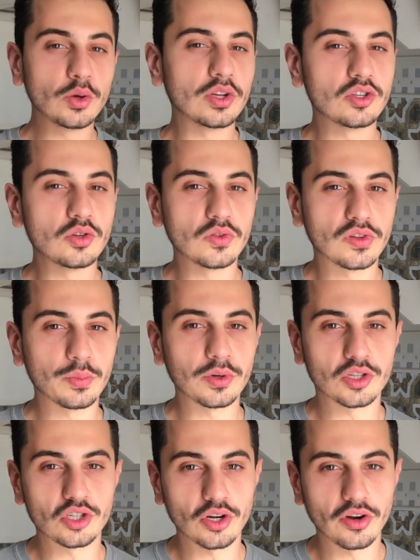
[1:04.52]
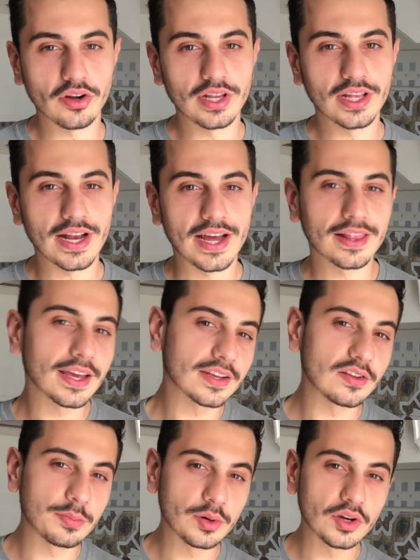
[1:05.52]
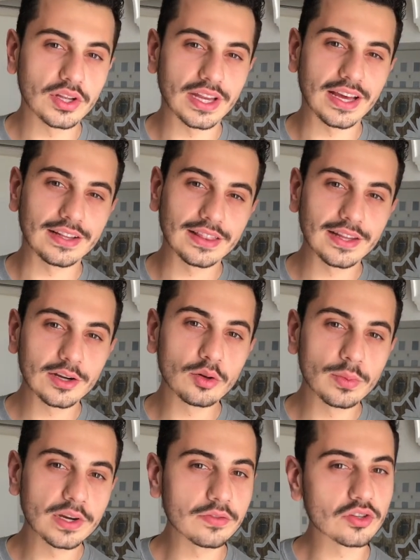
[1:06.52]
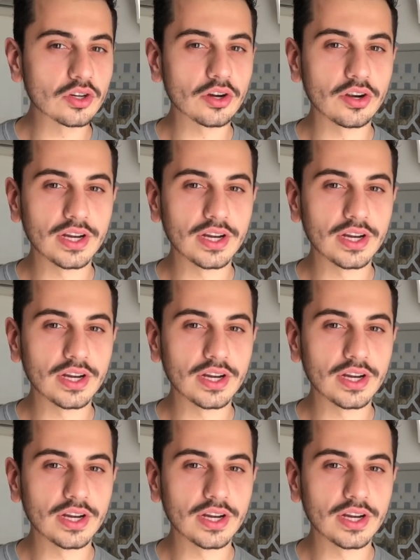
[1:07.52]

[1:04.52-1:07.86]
could choose to put sugar in it. I like to put a little bit of sugar in